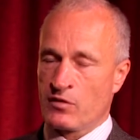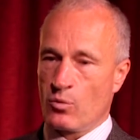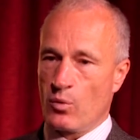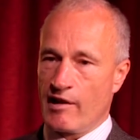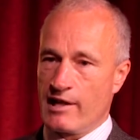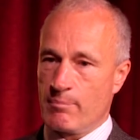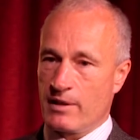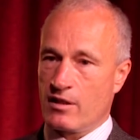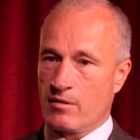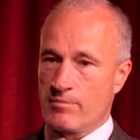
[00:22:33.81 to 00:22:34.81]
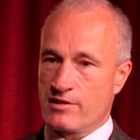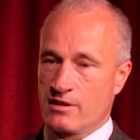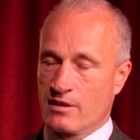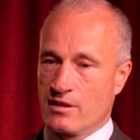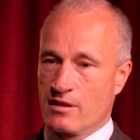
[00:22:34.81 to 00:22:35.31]
where it becomes,
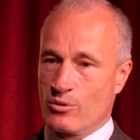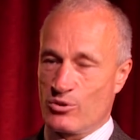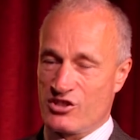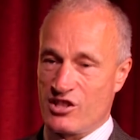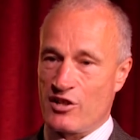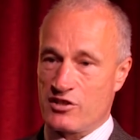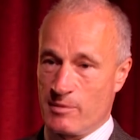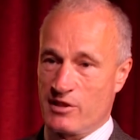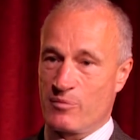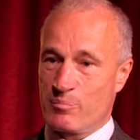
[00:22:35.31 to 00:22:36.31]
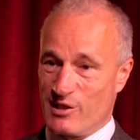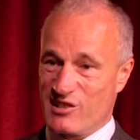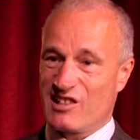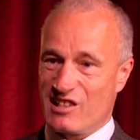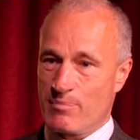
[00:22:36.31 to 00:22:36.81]
or starts to become,
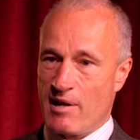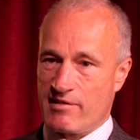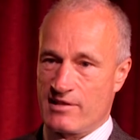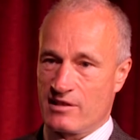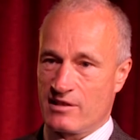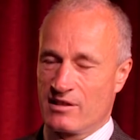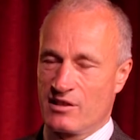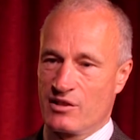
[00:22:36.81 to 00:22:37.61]
politically embarrassing.